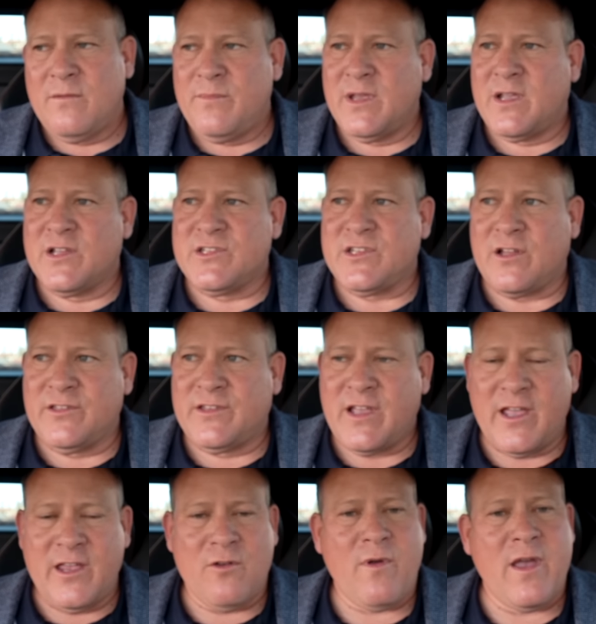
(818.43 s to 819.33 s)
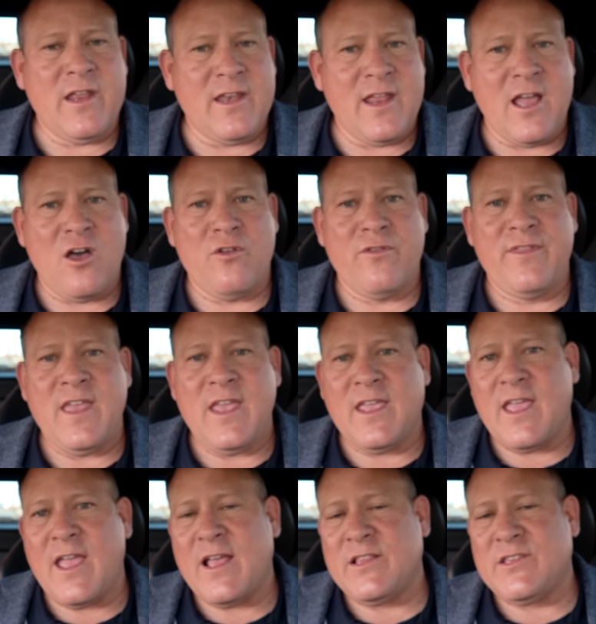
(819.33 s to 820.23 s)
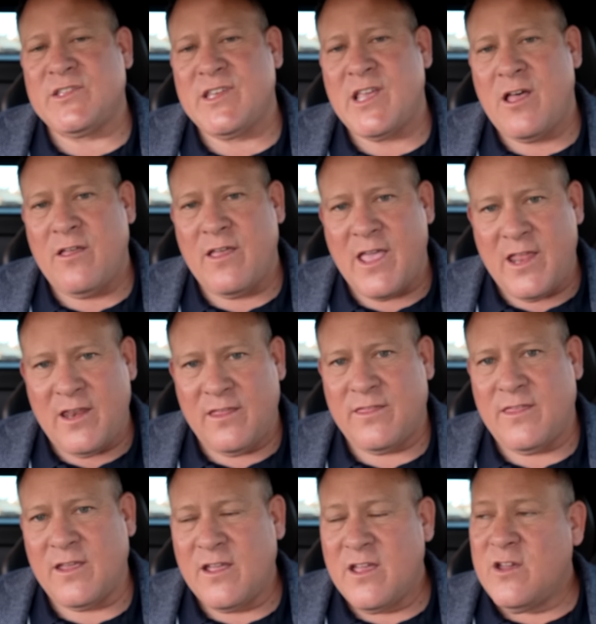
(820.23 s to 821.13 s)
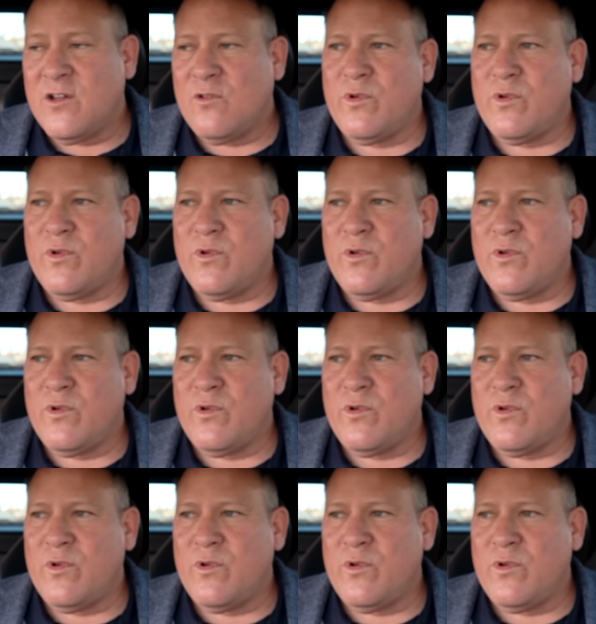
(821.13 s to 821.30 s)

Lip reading: because I'll tell you right now, they can't sell anything.